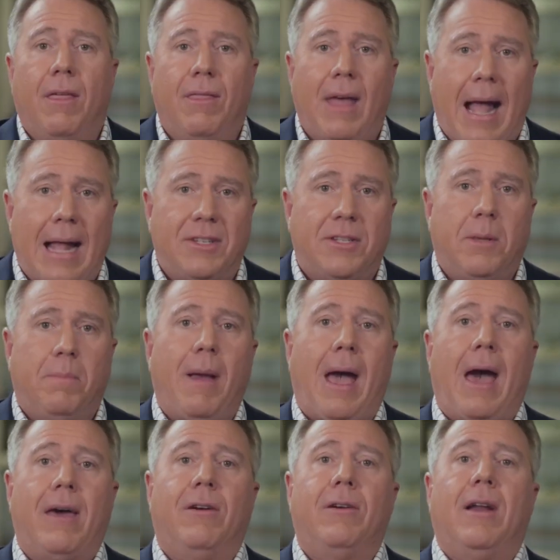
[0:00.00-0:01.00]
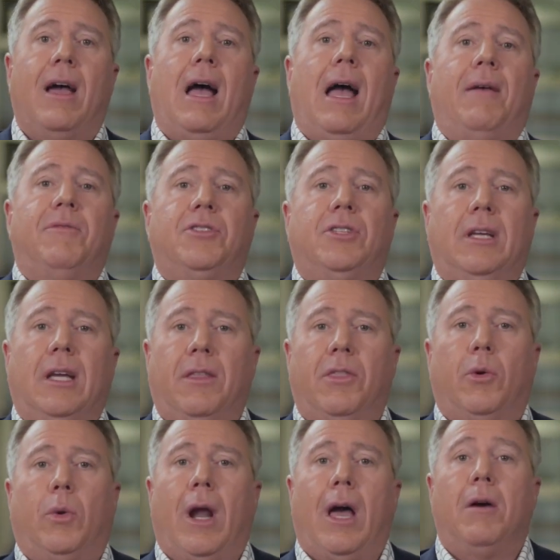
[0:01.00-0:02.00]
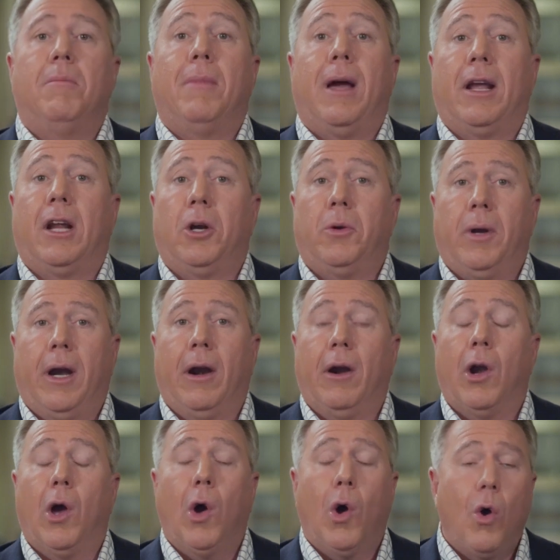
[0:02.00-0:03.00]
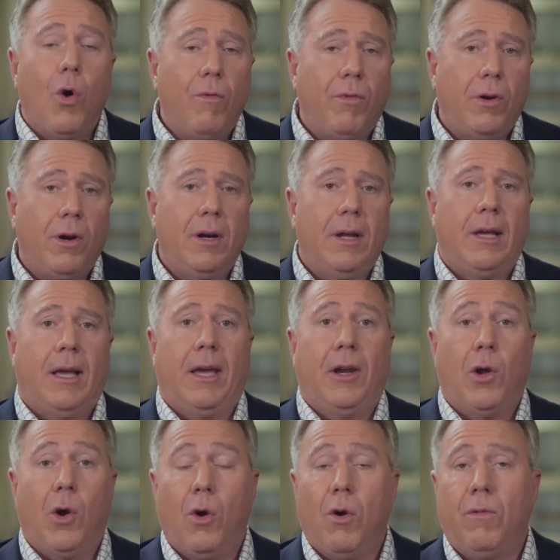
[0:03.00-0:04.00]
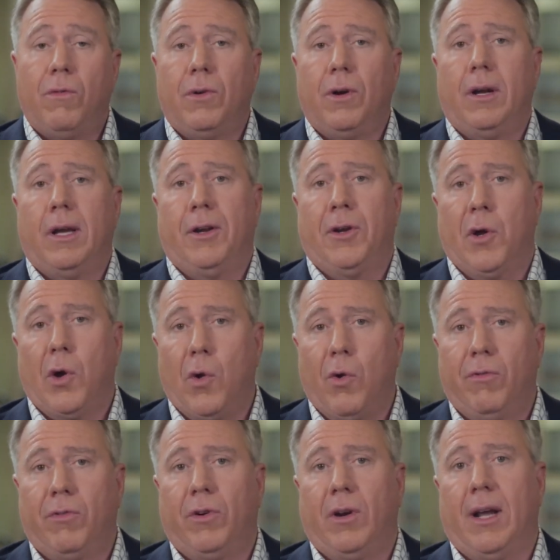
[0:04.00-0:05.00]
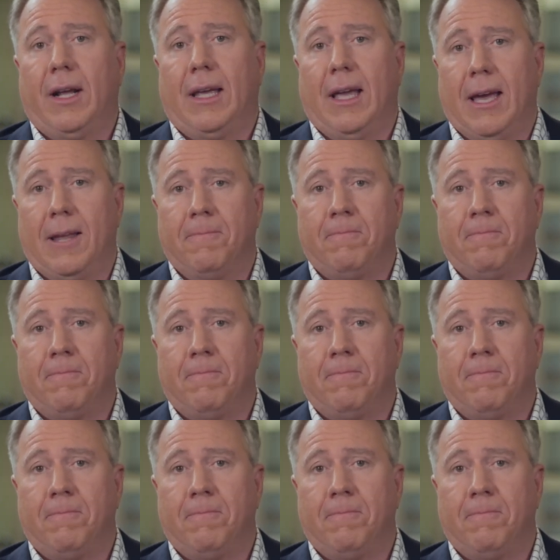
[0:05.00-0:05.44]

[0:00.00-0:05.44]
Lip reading: That's the pattern I've seen throughout my career, over and over and over again.